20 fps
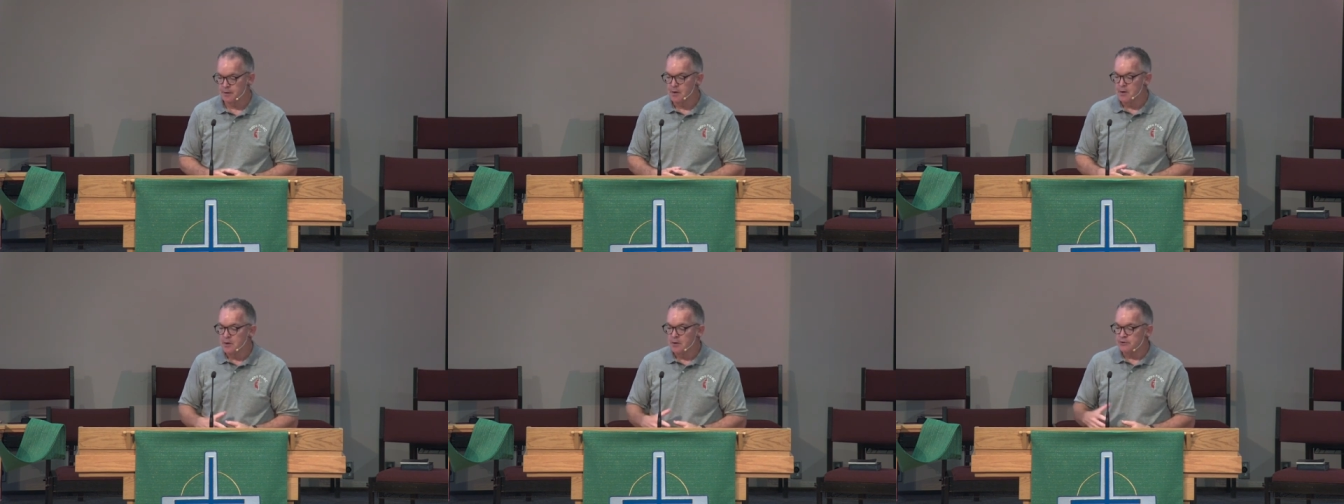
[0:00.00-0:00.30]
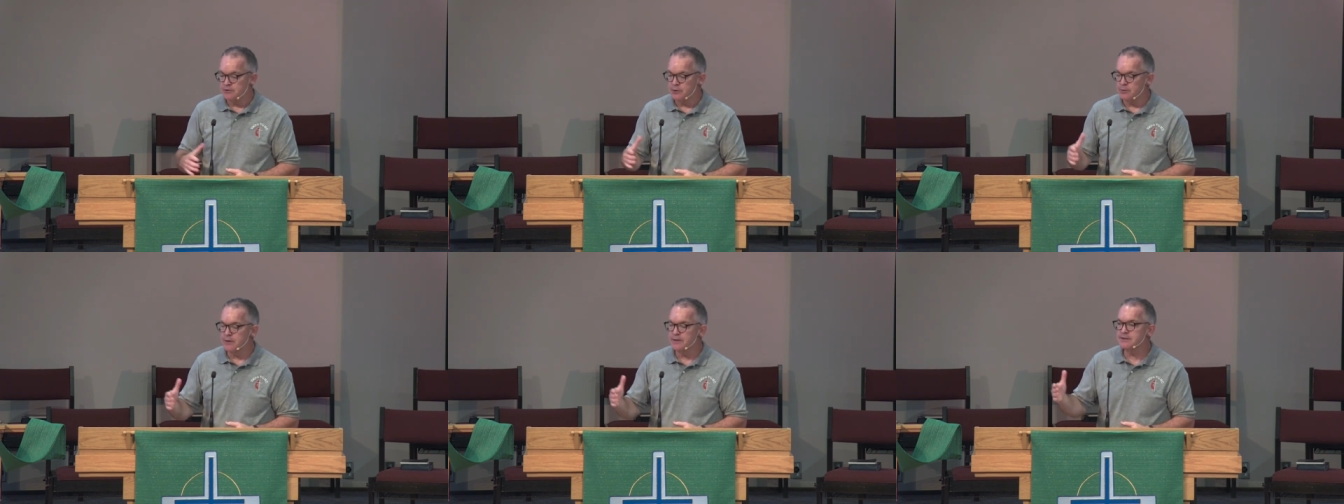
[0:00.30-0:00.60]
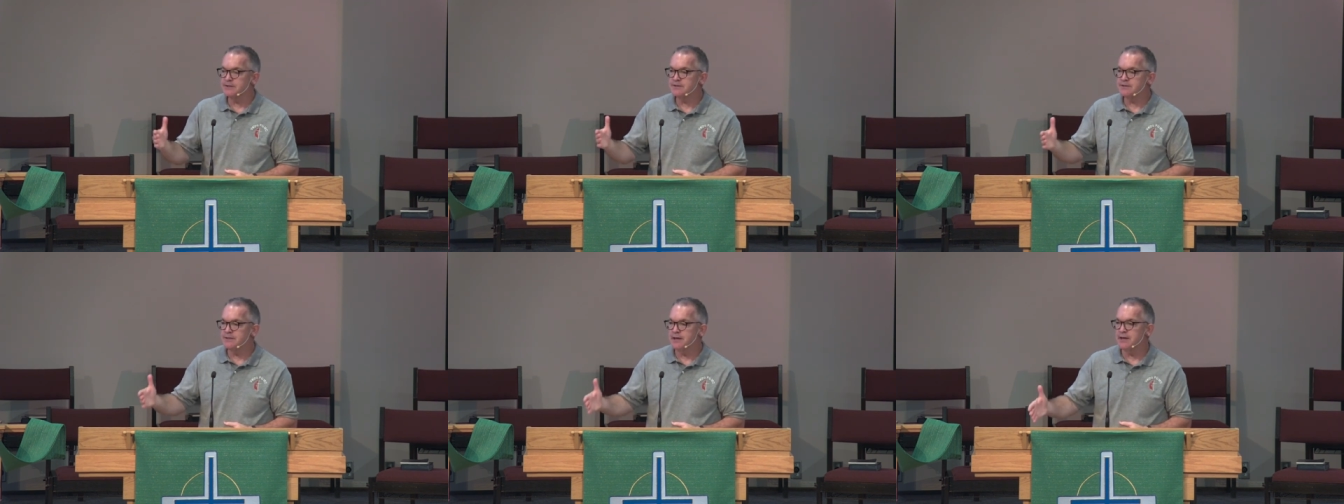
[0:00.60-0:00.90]
So
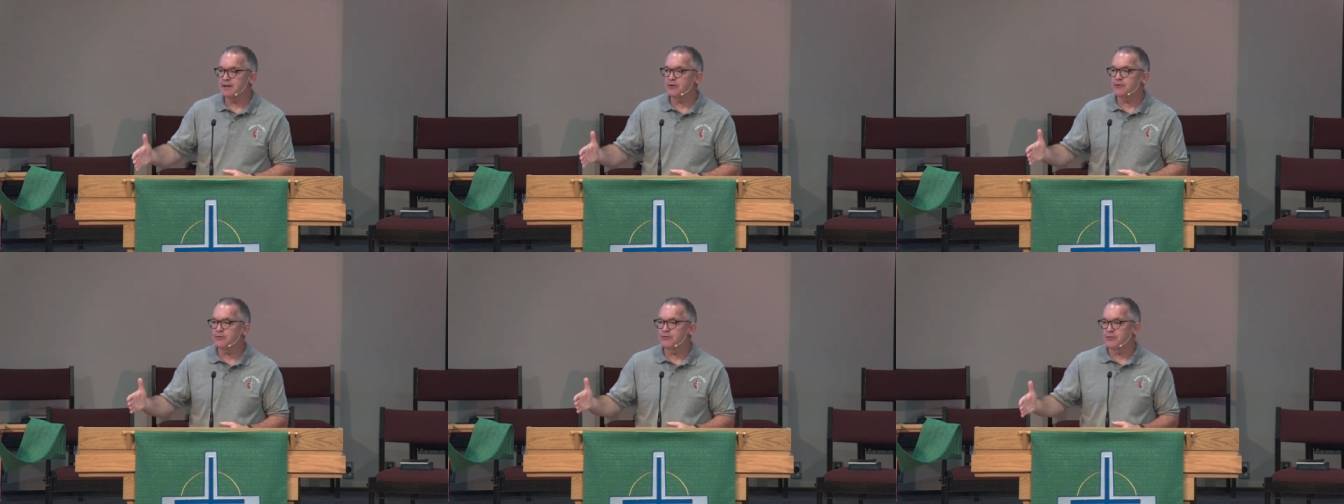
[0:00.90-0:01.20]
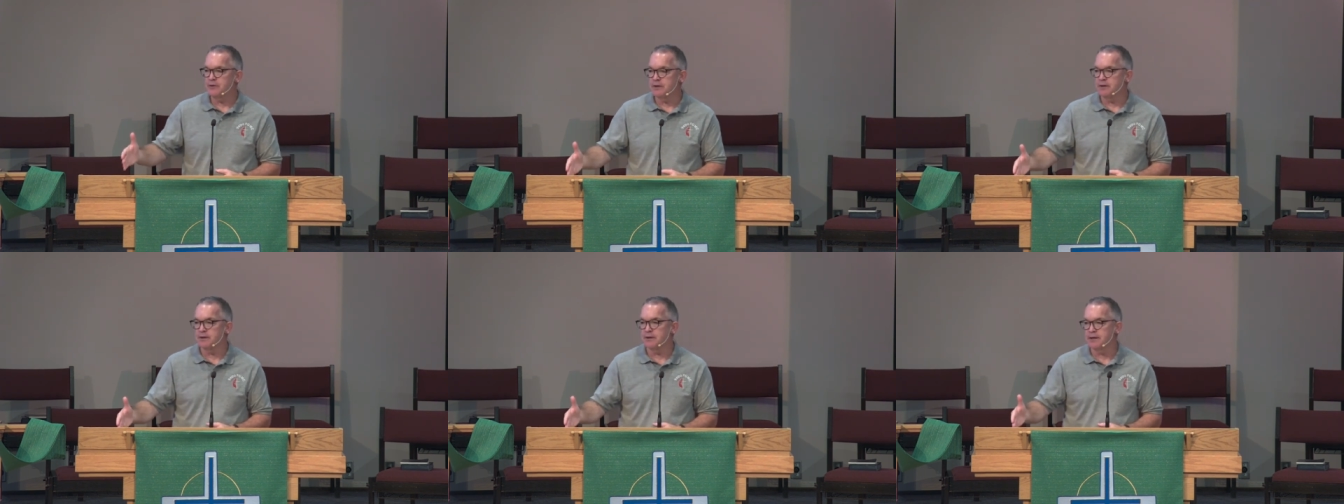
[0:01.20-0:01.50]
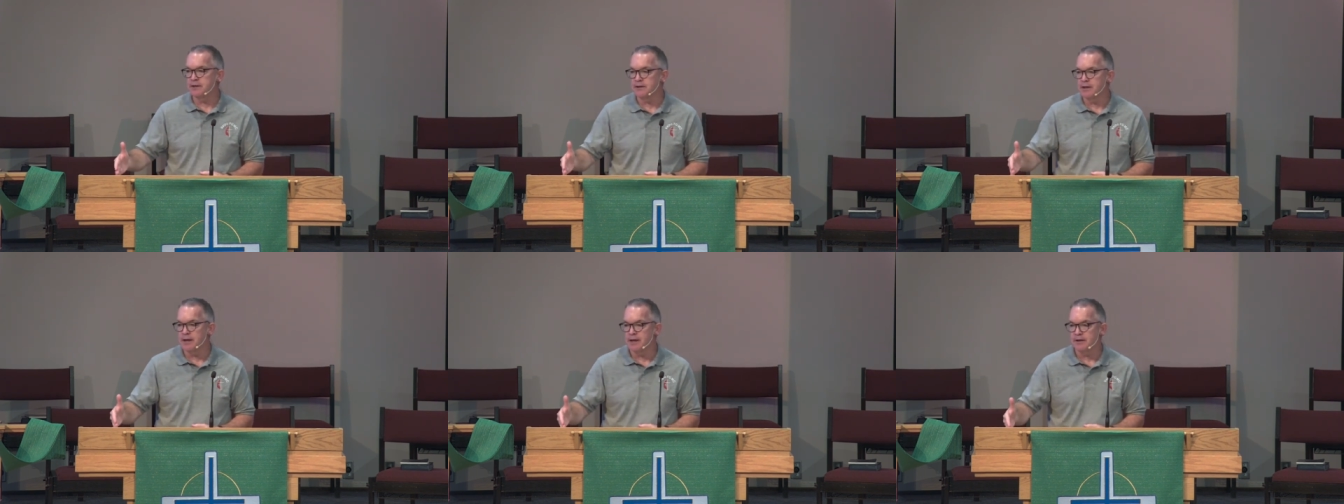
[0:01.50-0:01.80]
instead of
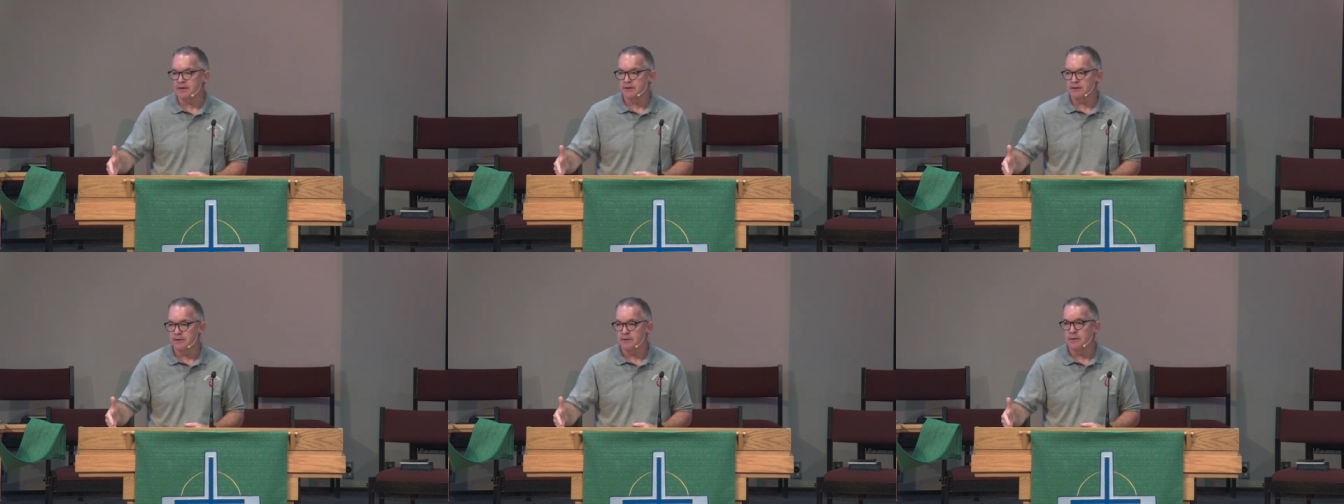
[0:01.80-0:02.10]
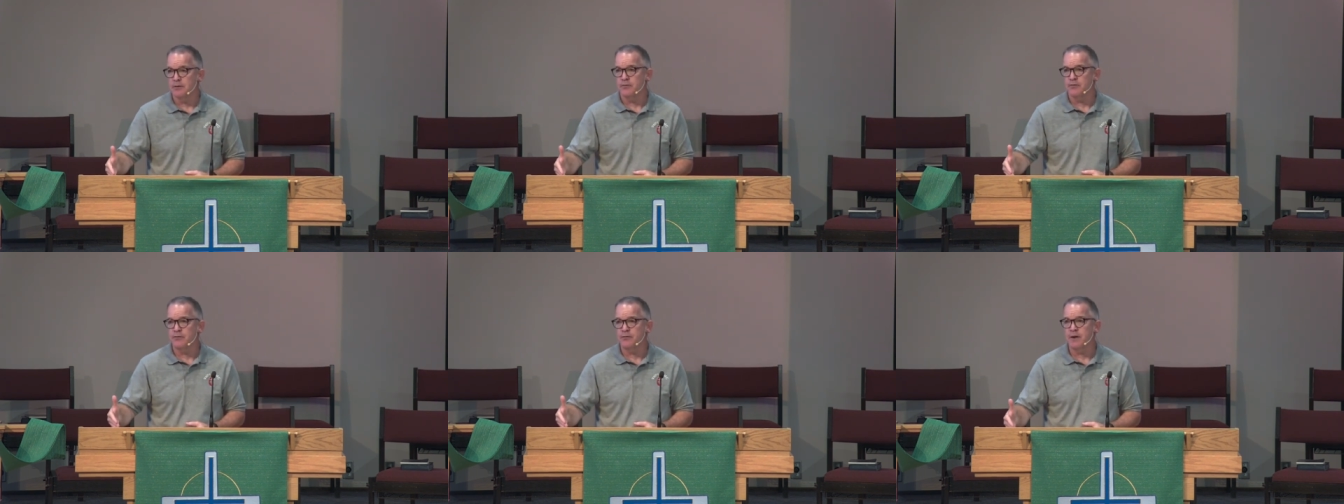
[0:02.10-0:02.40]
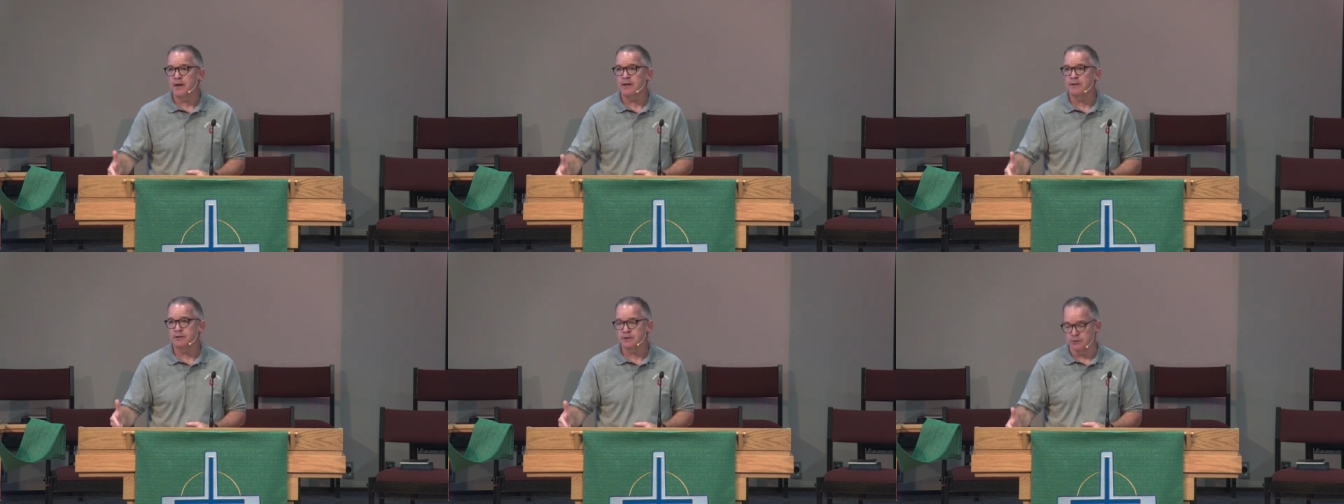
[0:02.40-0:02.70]
feeling like
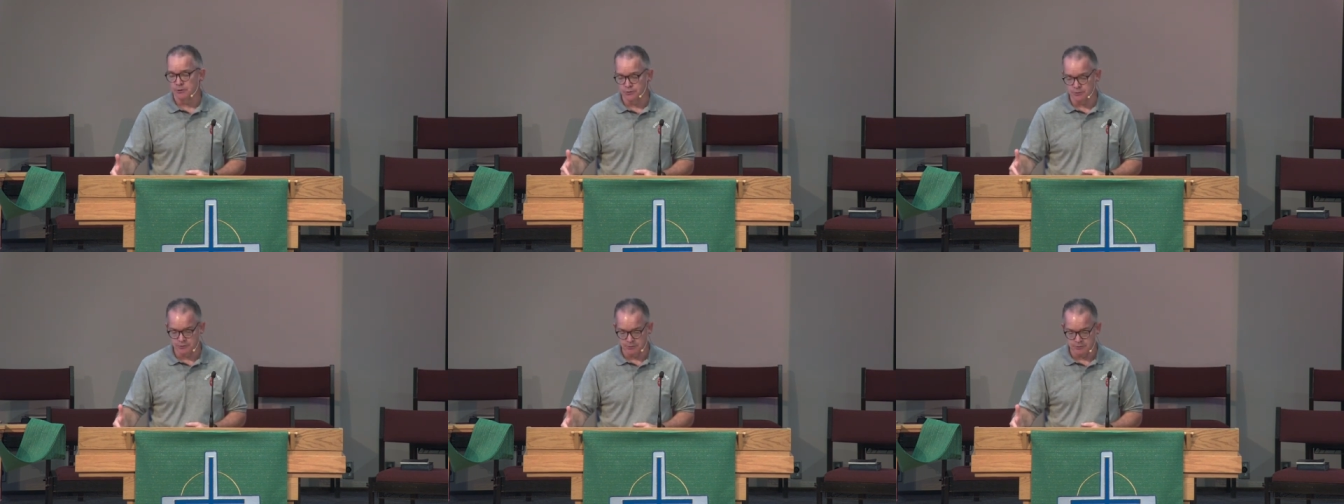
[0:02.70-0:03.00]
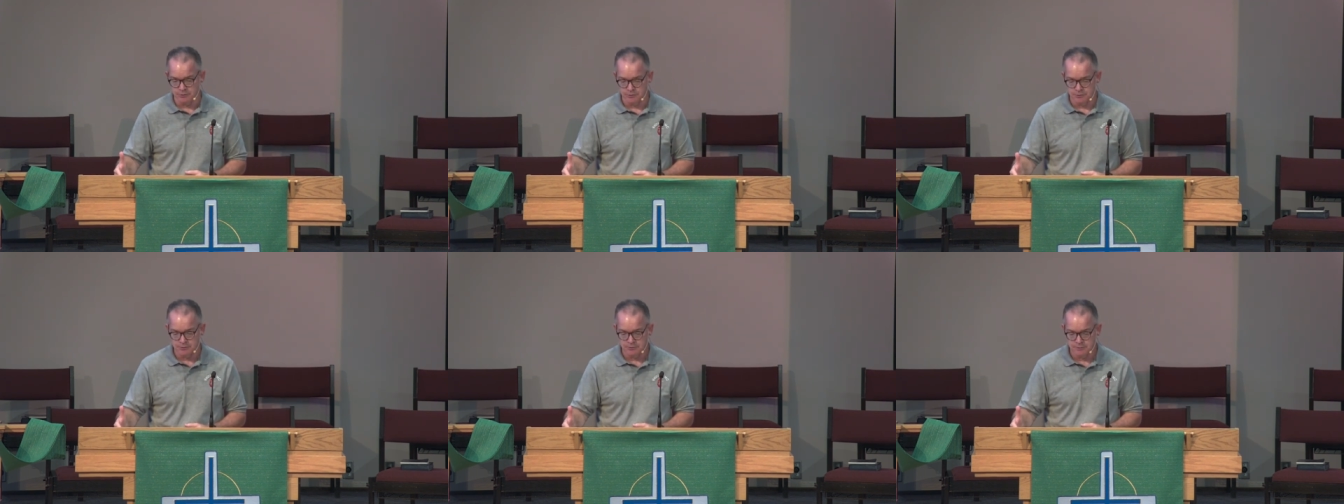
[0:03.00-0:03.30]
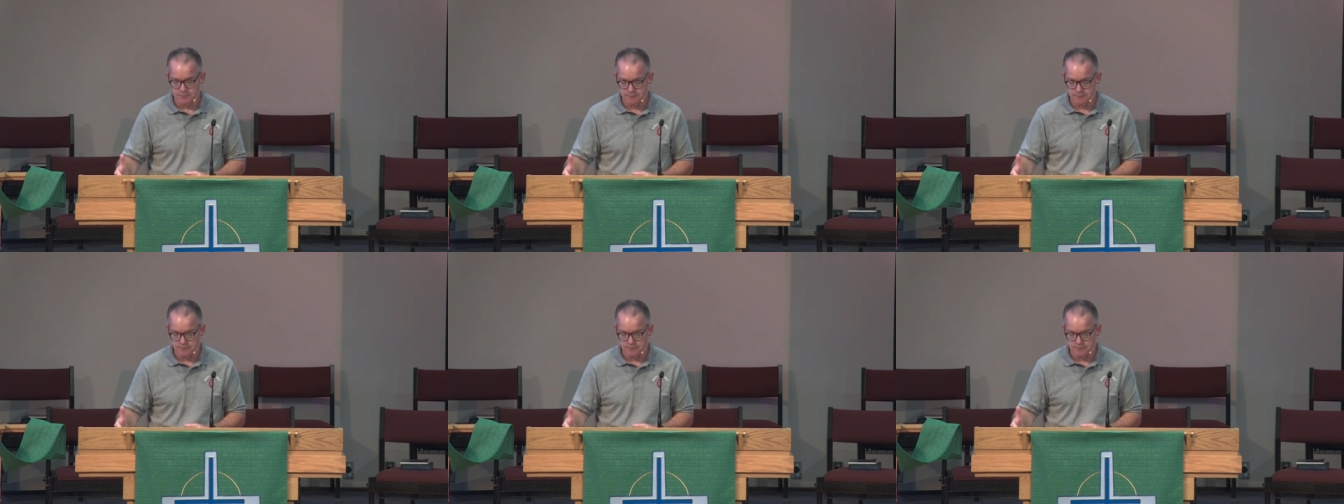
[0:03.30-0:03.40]
faith losers,